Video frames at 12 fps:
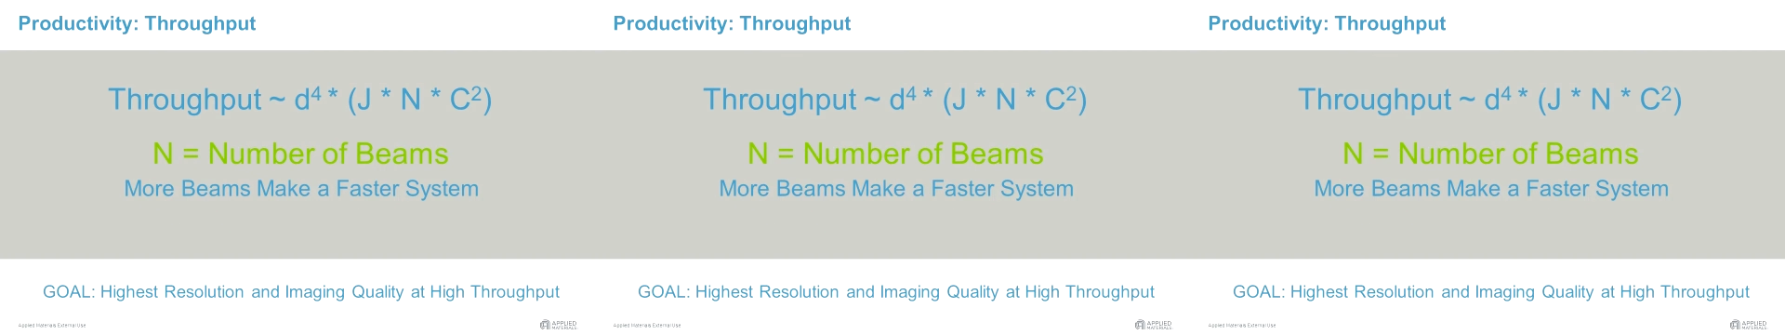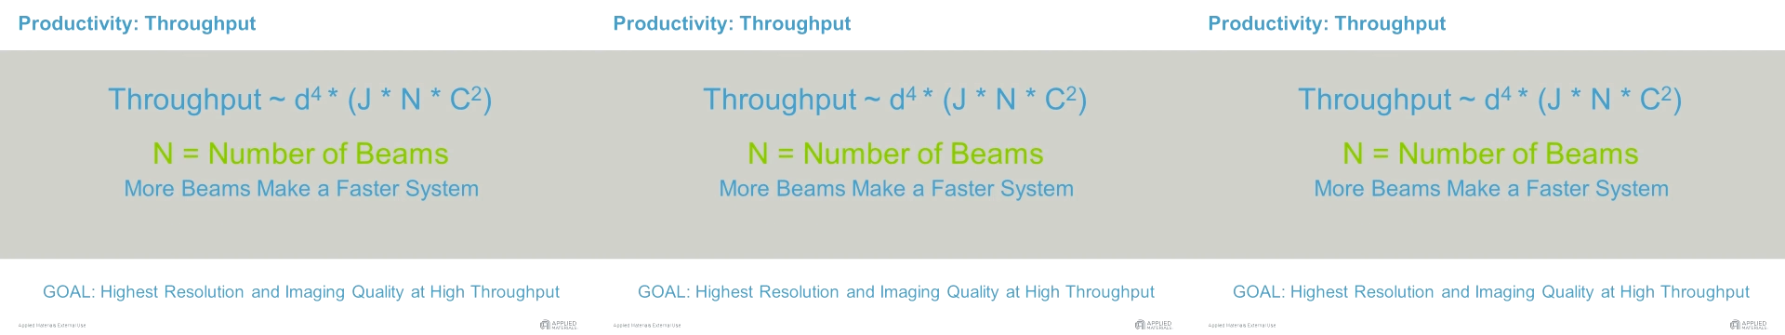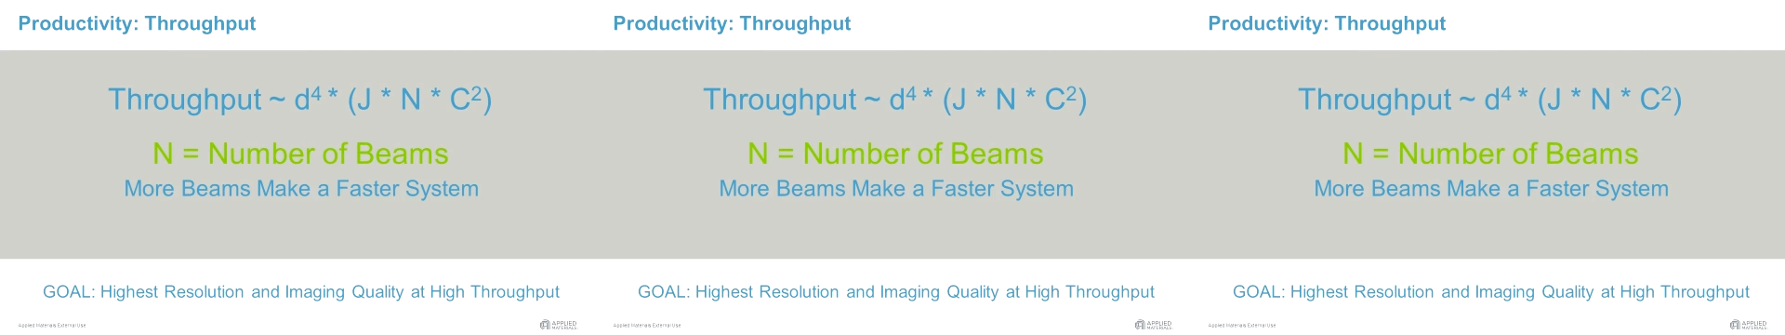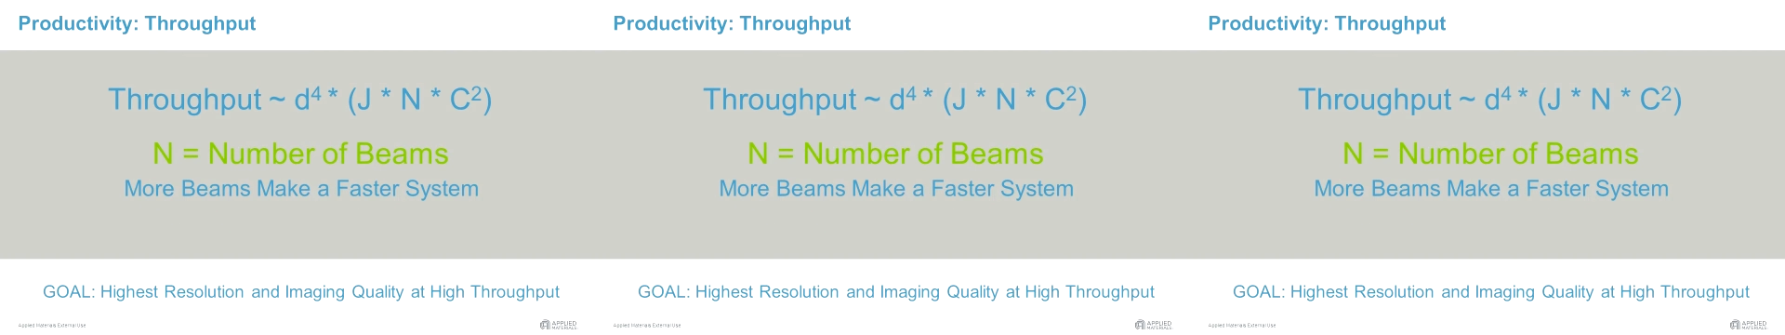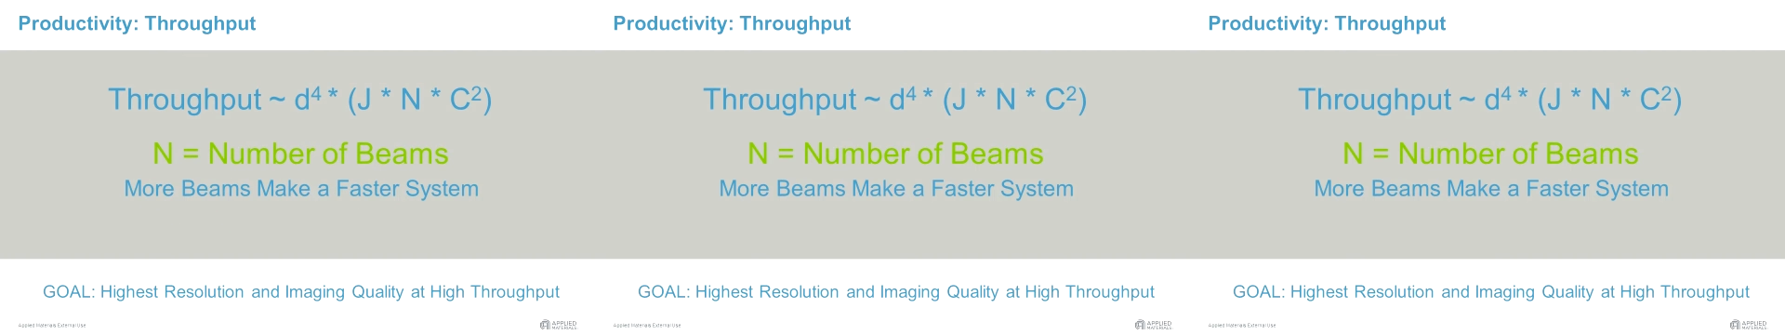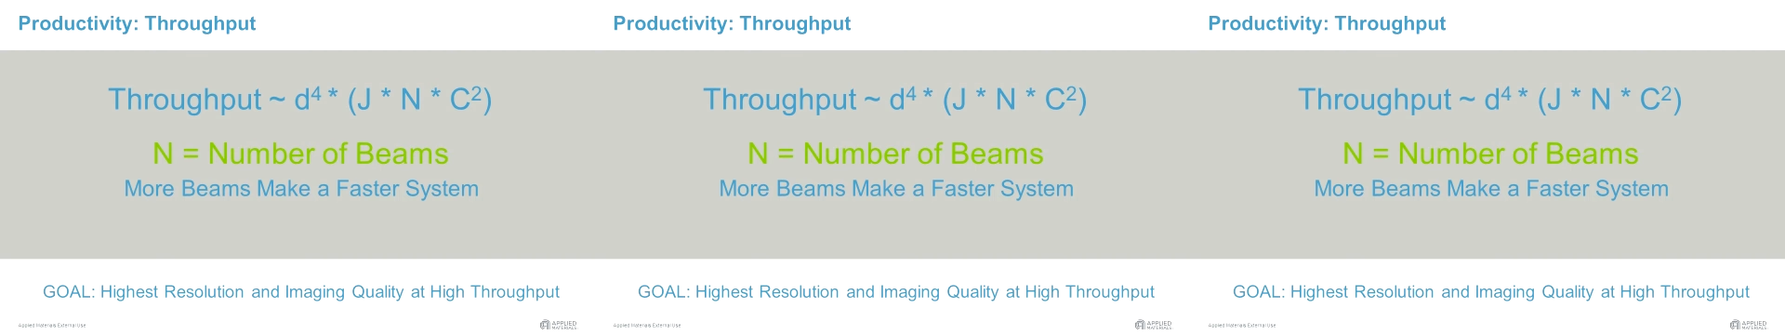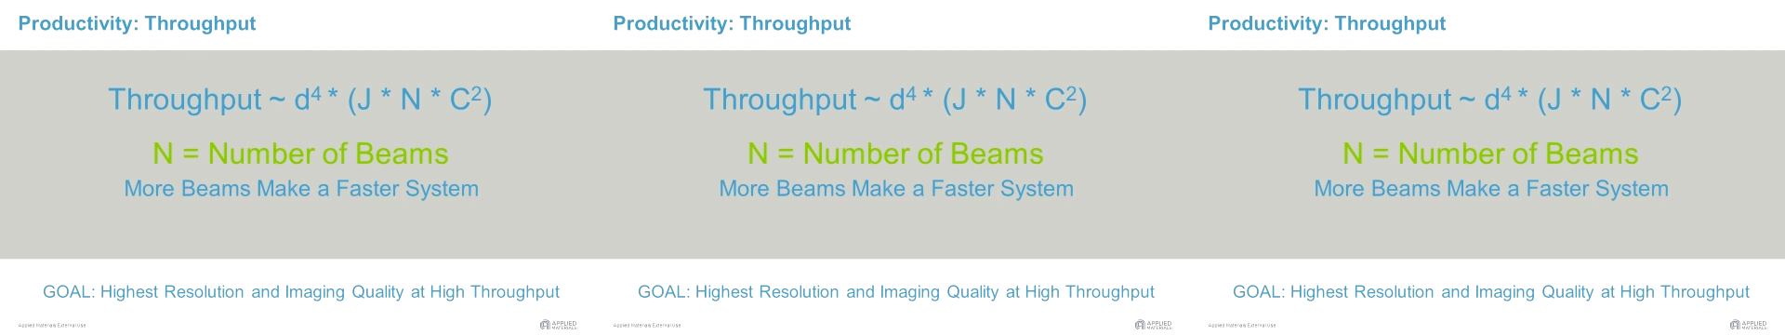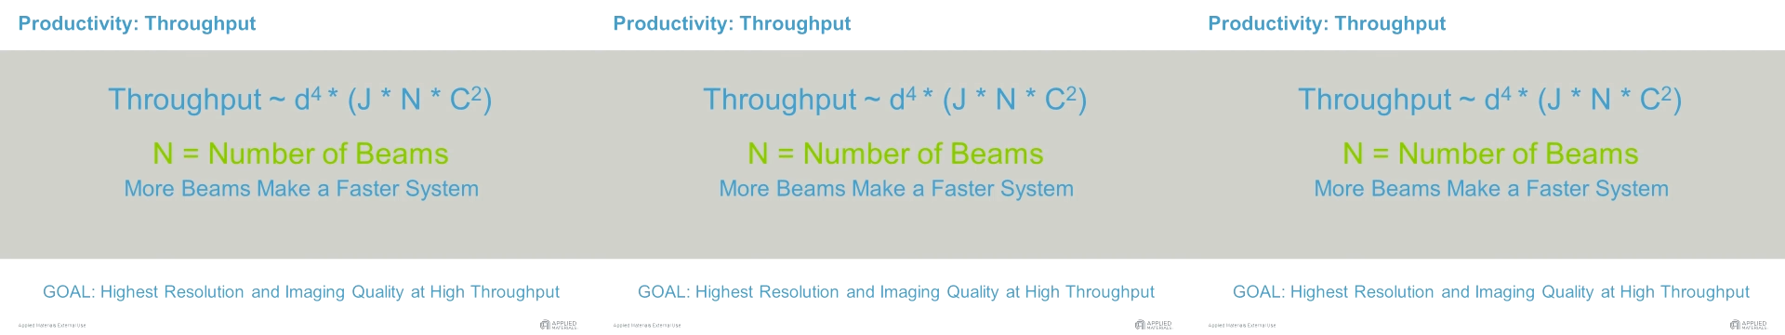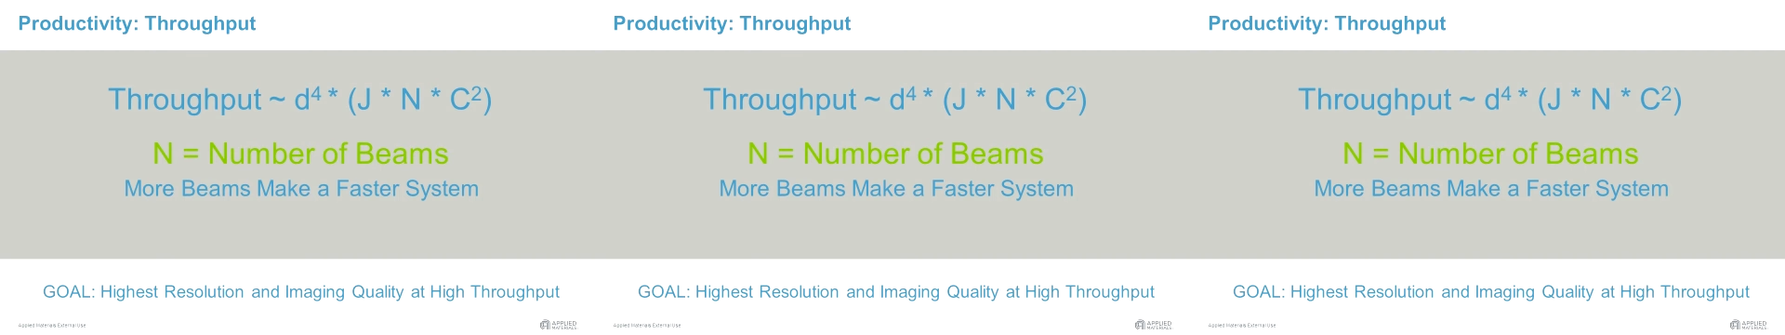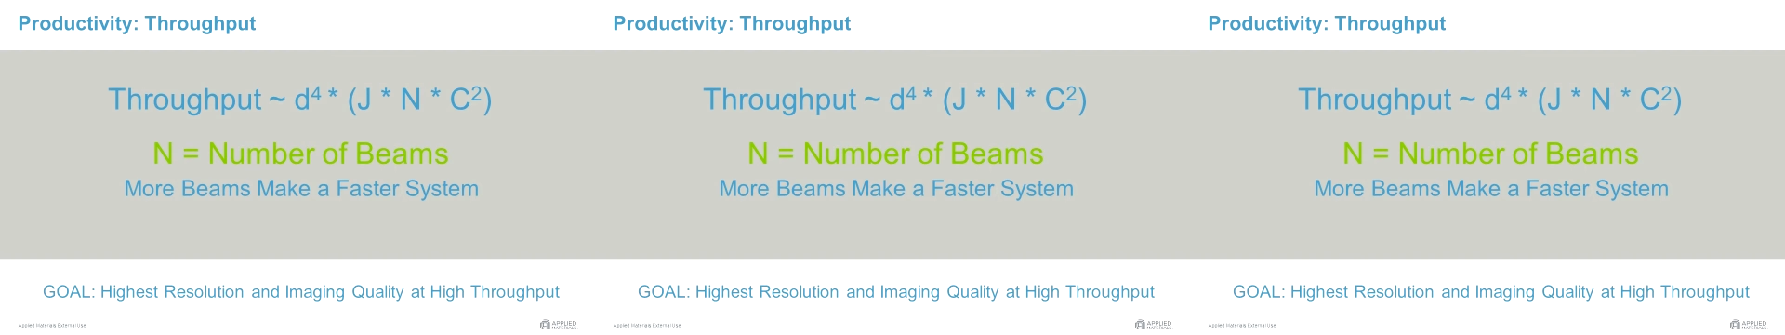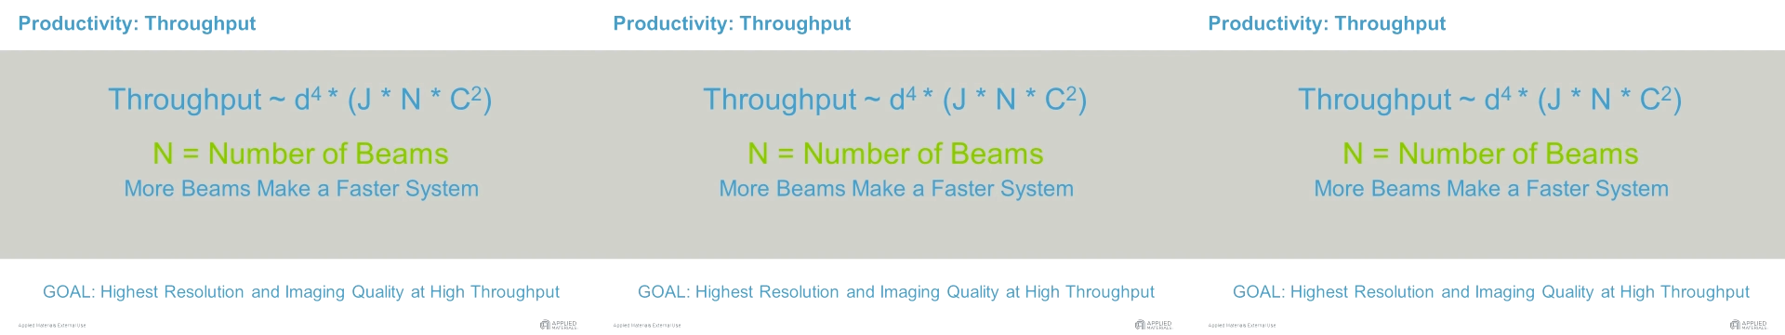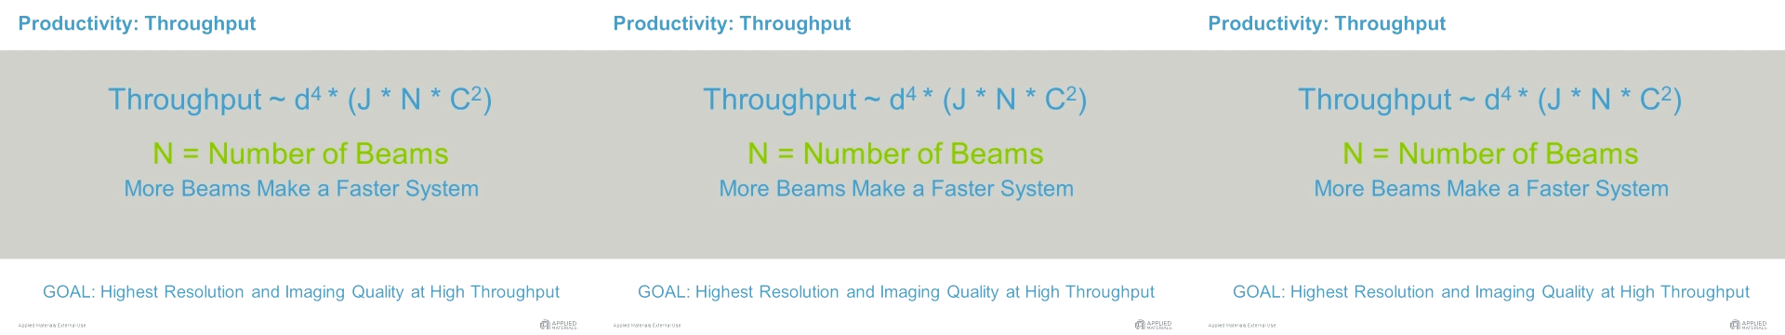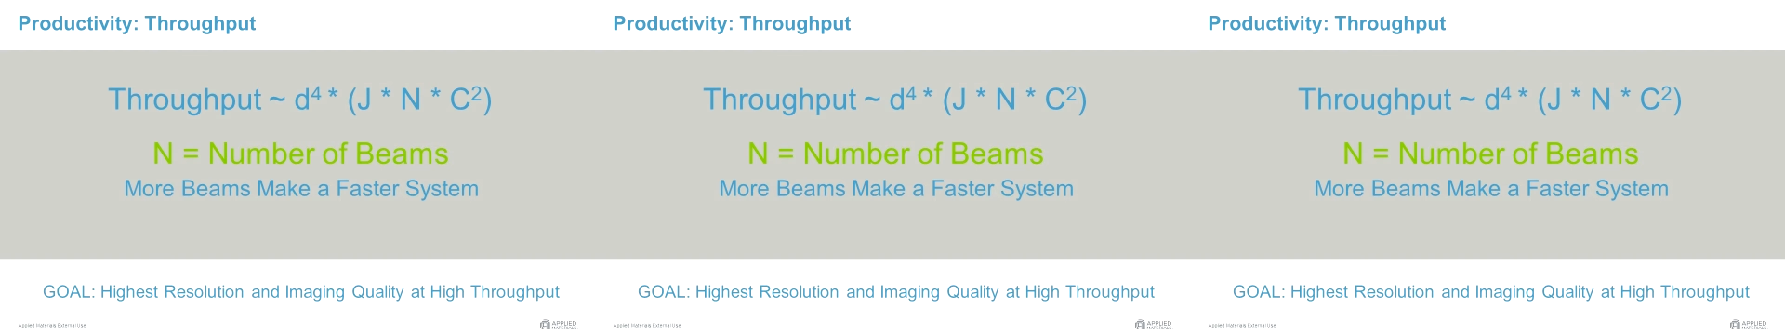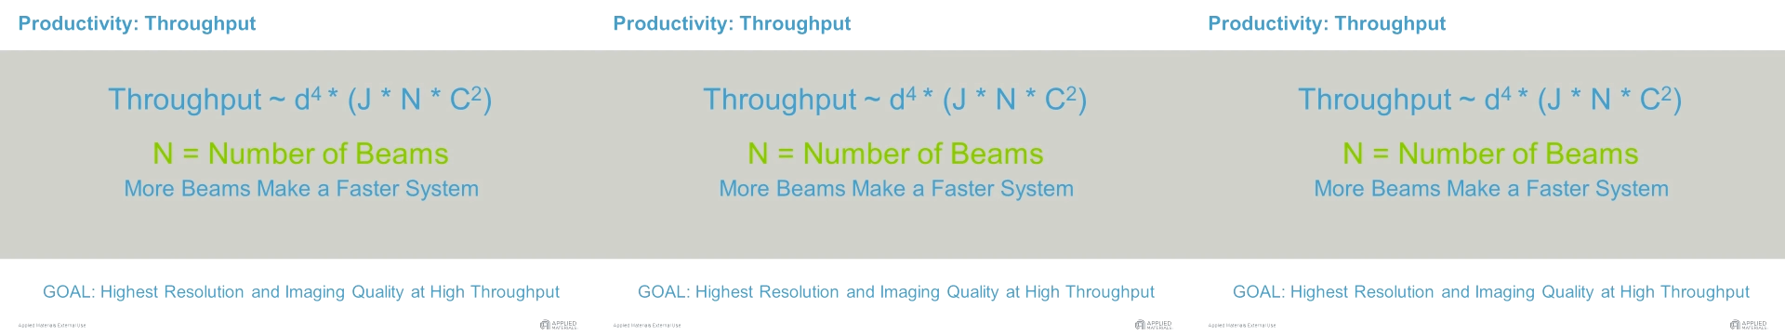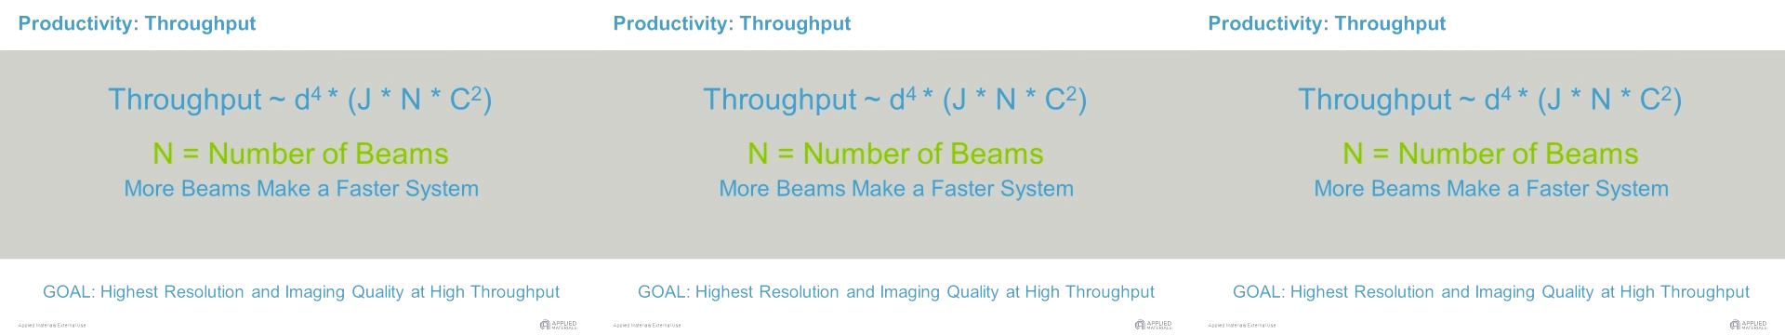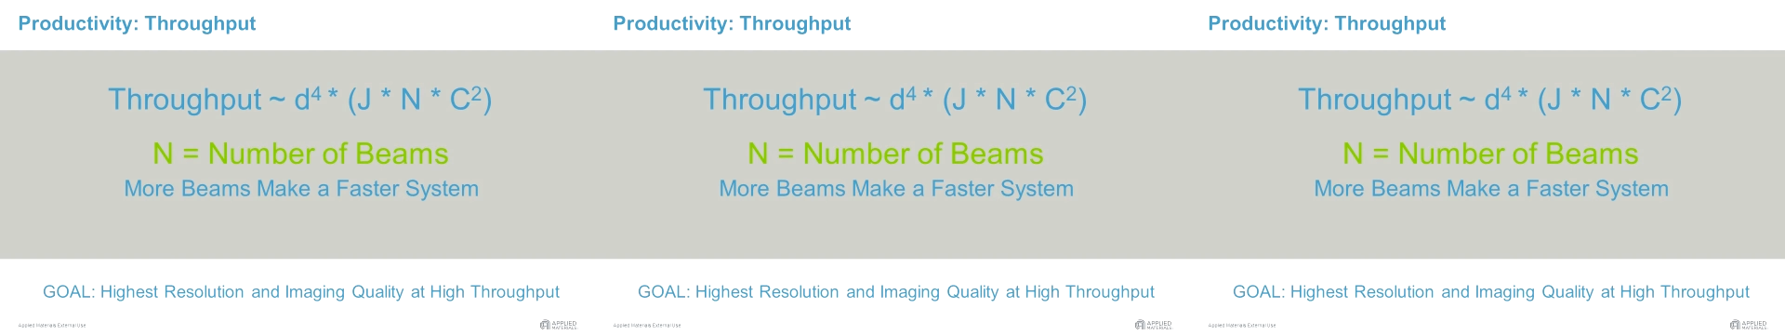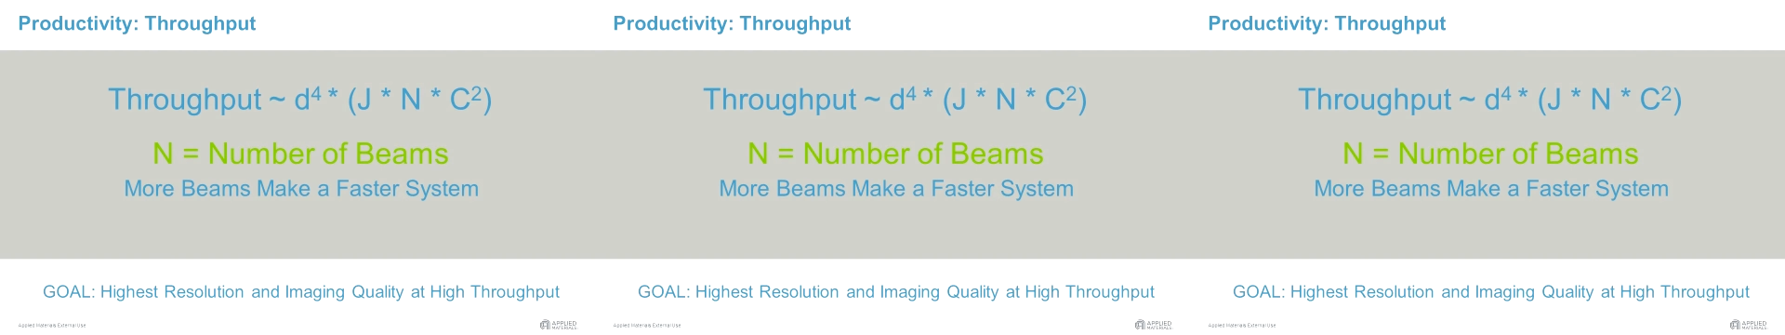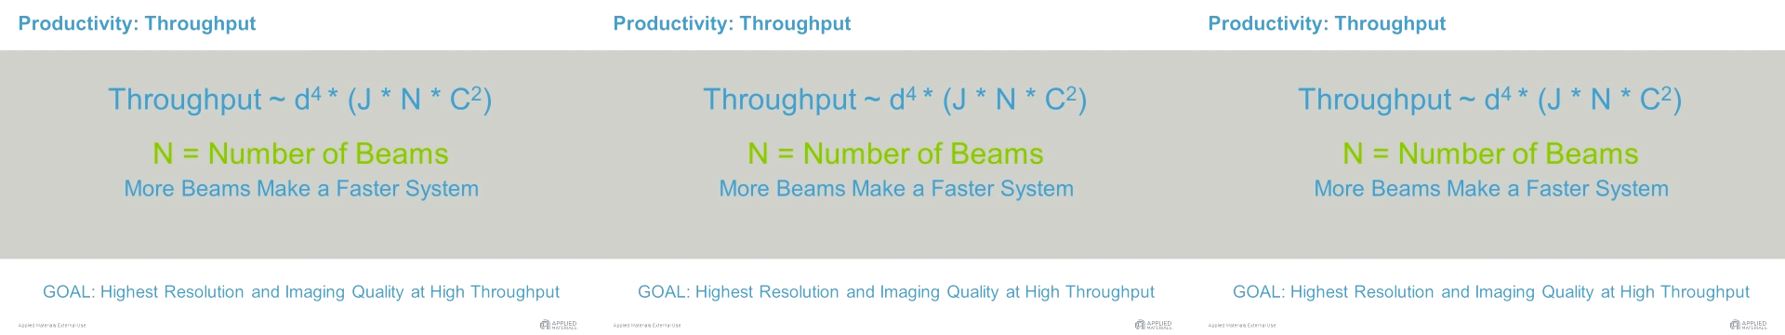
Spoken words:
Nobody's mouth can be seen.